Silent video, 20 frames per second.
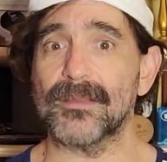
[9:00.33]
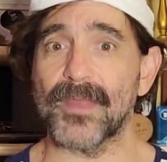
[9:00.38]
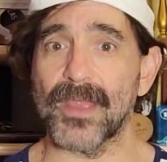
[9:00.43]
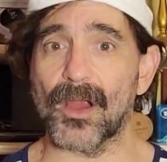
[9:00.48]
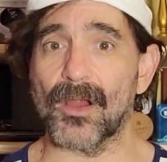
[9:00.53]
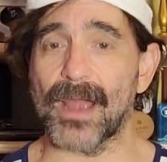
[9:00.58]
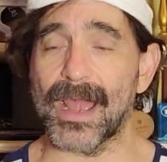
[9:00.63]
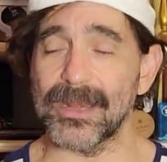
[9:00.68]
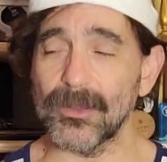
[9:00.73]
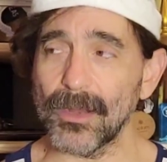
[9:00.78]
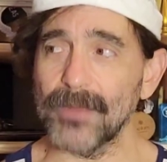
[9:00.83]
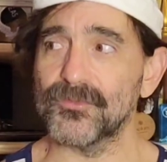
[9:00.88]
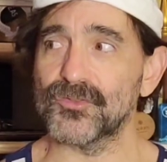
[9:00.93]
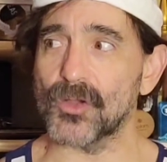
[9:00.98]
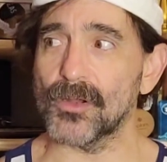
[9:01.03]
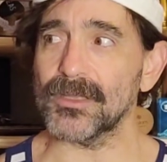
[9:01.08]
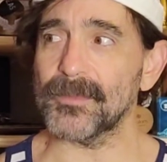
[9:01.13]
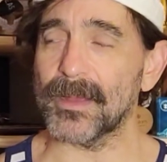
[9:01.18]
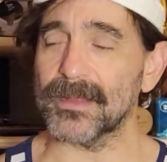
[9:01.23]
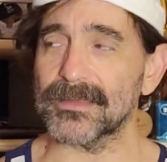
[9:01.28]
there. I know I've
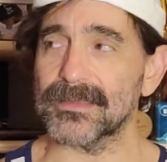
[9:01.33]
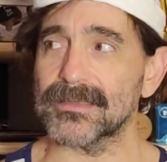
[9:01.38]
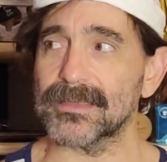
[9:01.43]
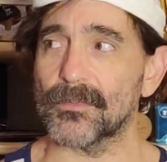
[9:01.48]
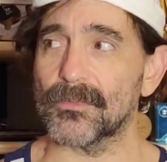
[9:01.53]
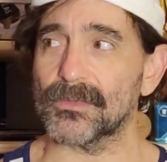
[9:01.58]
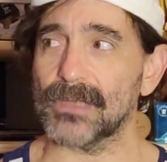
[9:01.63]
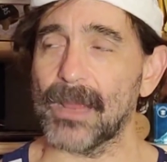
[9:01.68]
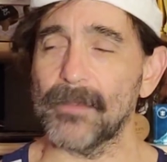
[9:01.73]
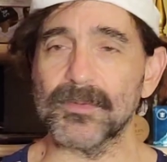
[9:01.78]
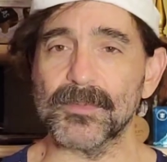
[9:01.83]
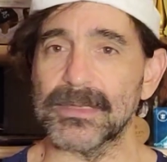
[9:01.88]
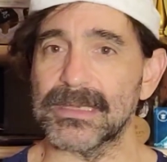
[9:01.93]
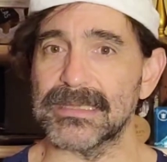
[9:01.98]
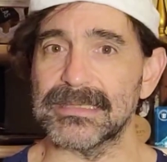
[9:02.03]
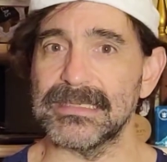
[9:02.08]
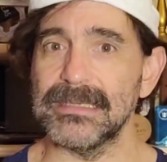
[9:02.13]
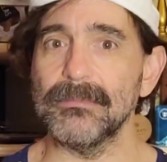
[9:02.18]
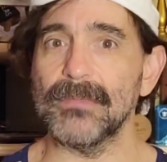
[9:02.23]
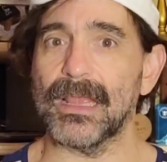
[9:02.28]
joked about this several times, but
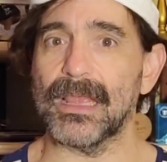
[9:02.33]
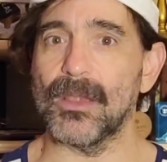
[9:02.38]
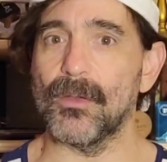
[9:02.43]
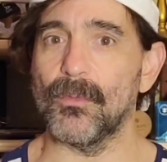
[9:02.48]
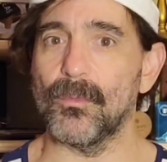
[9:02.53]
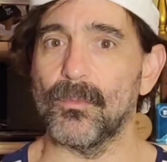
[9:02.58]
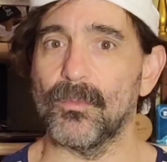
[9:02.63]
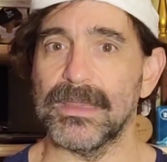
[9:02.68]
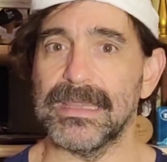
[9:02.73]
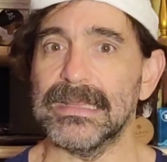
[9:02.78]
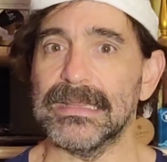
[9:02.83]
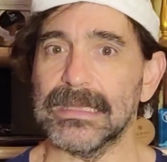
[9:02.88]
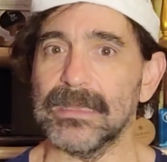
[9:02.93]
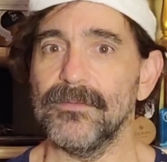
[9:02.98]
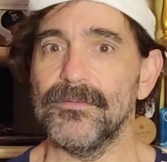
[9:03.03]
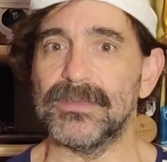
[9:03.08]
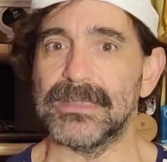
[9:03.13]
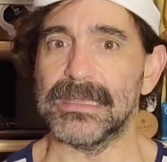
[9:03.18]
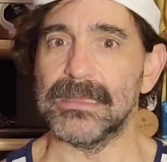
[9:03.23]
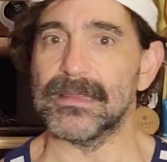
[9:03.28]
it seemed like he
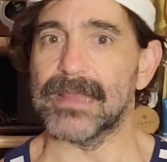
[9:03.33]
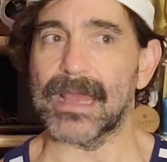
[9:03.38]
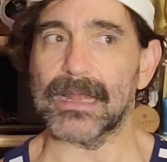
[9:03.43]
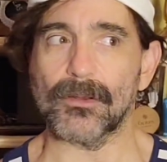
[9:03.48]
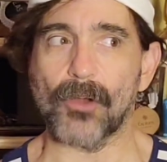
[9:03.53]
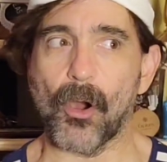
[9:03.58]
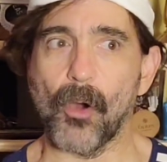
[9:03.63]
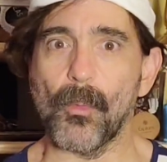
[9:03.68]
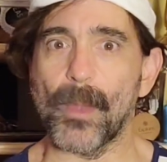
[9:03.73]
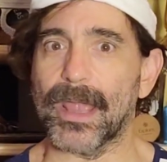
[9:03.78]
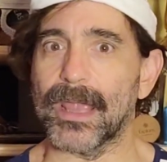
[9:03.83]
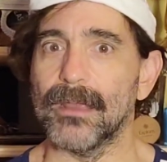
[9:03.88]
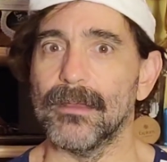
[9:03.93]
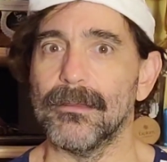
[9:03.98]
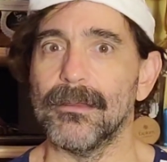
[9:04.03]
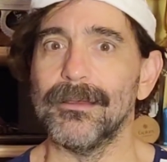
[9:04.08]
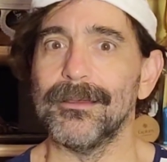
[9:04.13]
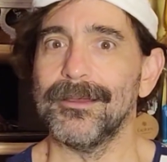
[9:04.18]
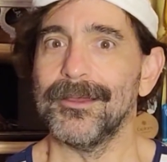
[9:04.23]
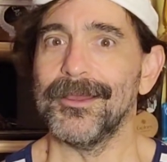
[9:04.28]
lived in that hallway.
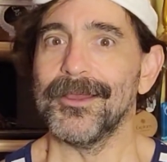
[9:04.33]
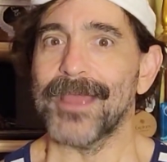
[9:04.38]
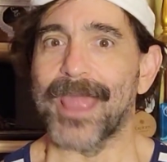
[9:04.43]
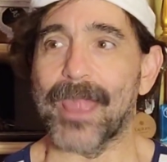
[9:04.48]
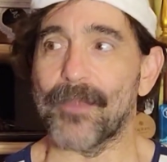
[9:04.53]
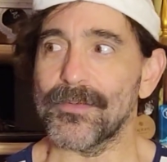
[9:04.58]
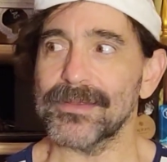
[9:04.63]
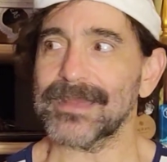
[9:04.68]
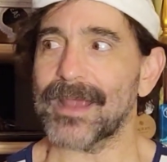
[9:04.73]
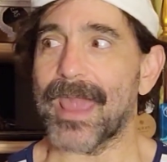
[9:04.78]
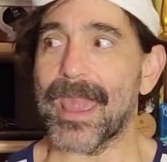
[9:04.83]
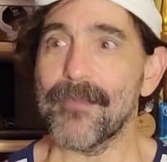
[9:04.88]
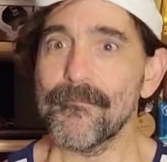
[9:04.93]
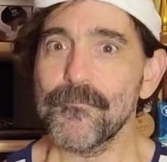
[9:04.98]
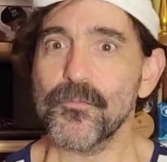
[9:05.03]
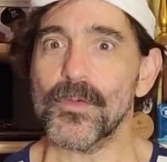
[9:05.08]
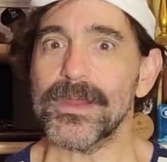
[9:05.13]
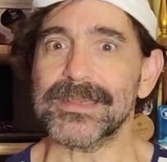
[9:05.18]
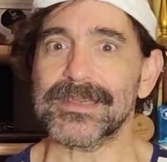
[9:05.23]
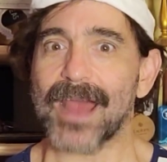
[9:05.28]
Every
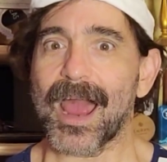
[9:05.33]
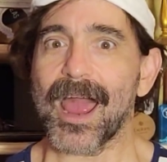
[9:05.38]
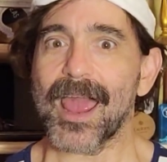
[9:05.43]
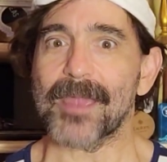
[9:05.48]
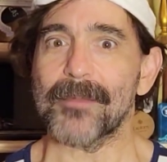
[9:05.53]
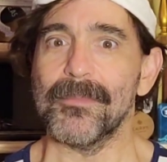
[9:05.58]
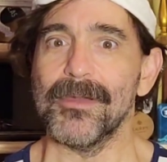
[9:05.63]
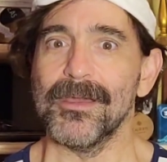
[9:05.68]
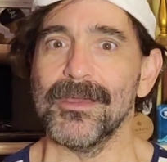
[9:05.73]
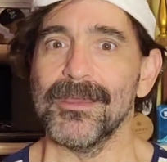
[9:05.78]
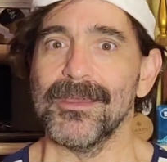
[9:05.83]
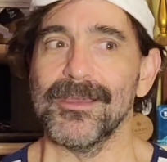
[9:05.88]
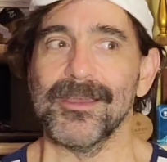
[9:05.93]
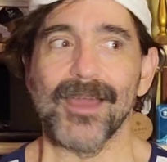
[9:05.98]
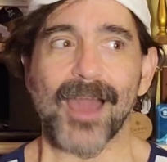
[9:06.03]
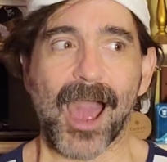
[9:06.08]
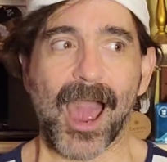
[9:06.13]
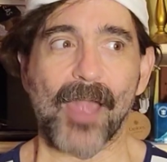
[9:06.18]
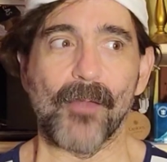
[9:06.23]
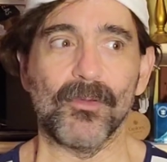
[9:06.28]
time
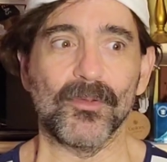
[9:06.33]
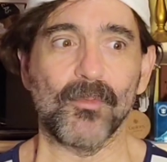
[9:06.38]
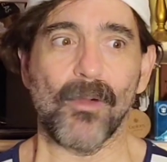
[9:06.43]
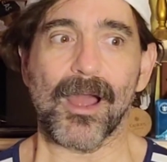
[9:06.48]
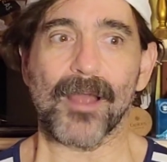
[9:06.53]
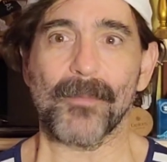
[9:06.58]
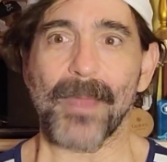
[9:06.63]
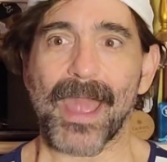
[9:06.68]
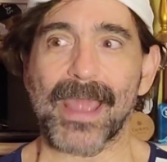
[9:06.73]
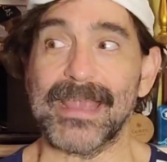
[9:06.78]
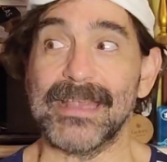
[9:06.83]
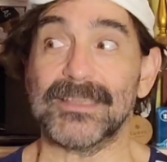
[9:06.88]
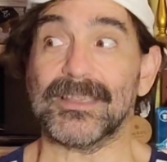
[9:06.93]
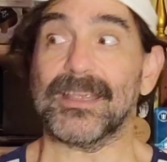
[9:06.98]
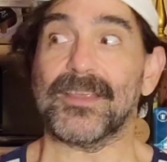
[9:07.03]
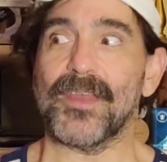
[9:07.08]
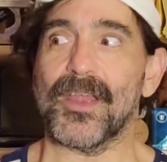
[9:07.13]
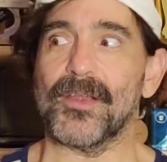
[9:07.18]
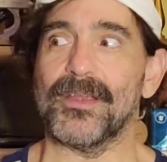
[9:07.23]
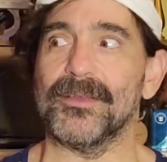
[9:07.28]
I would walk back, he's
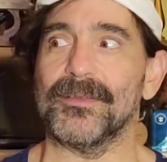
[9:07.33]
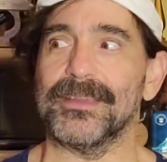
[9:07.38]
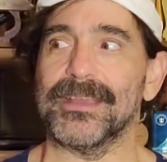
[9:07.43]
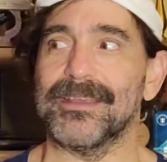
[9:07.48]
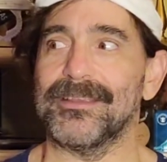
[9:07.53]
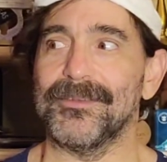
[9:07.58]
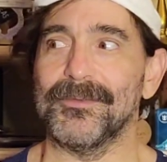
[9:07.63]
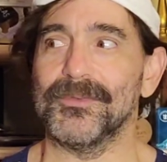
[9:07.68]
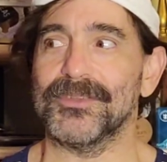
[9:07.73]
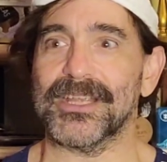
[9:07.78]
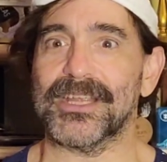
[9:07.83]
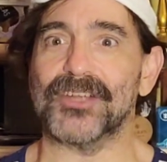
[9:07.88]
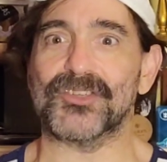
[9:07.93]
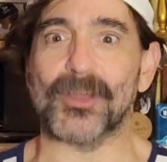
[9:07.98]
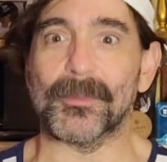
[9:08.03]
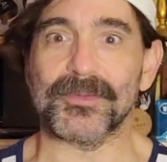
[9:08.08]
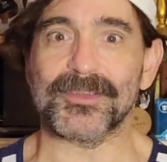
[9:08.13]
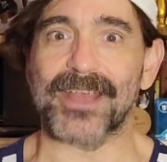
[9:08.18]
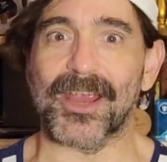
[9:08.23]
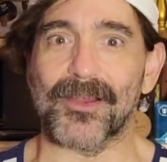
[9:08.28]
like there. He was like a
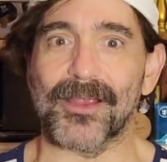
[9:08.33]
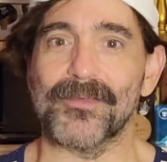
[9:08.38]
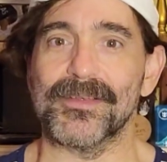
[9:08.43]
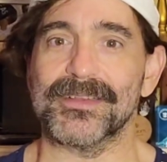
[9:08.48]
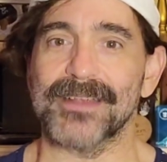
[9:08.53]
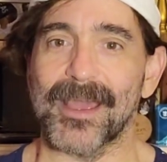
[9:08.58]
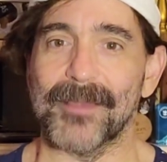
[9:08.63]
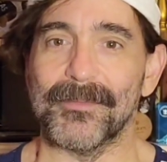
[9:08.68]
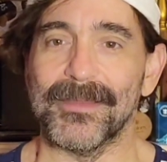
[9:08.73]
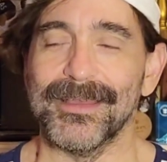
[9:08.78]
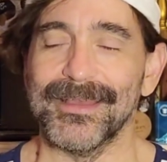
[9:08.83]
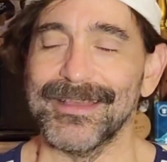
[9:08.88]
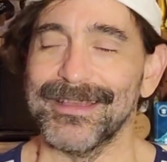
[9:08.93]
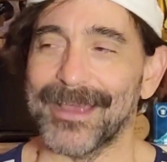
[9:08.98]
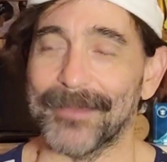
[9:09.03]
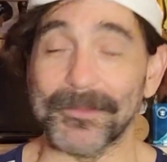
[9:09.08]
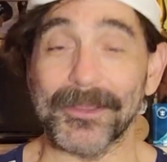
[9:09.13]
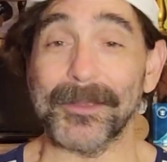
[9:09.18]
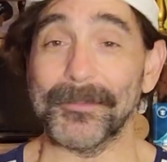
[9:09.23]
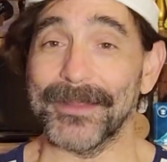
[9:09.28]
jump scare every time.
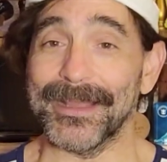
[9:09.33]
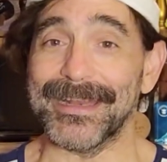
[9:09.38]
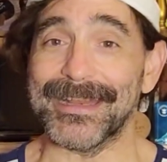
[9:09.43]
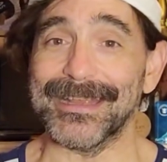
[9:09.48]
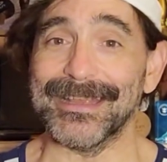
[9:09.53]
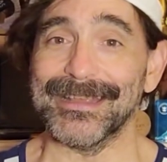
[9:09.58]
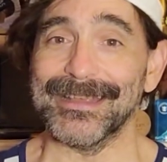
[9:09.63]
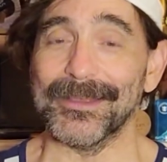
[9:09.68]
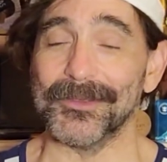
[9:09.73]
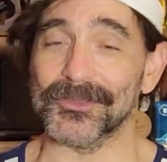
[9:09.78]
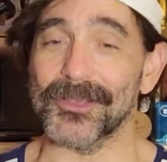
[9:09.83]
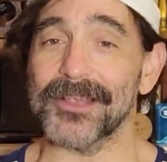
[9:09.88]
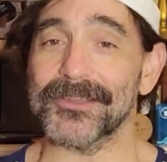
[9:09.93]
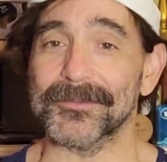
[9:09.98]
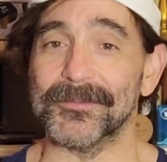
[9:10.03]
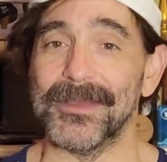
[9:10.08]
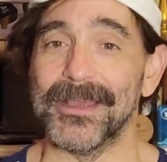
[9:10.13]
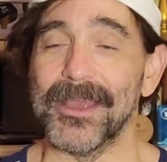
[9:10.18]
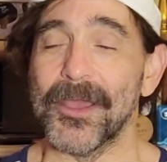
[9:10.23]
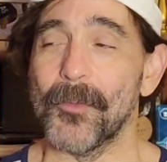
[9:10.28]
I'm not complaining. It was
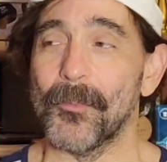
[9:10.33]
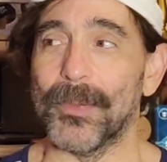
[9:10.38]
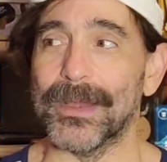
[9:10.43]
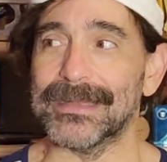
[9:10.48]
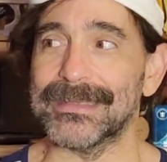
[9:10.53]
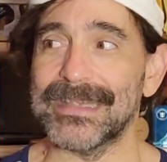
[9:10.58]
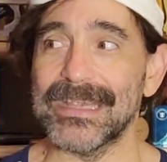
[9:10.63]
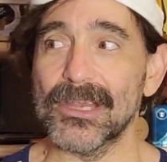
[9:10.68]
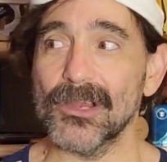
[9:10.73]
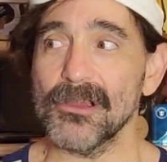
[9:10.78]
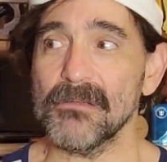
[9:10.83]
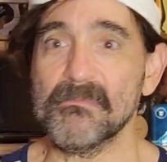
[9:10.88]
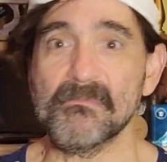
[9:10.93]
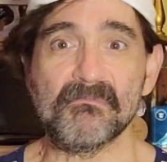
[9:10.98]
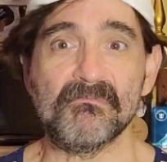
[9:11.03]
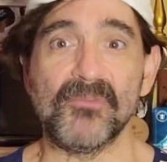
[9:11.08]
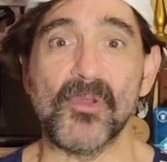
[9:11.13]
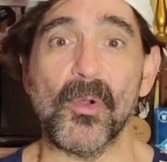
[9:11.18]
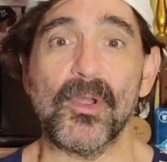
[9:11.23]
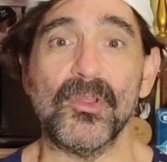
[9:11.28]
awesome. But here,
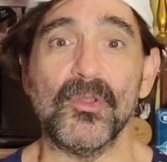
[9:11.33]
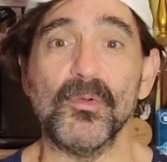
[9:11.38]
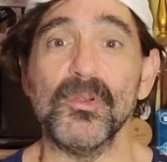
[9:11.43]
no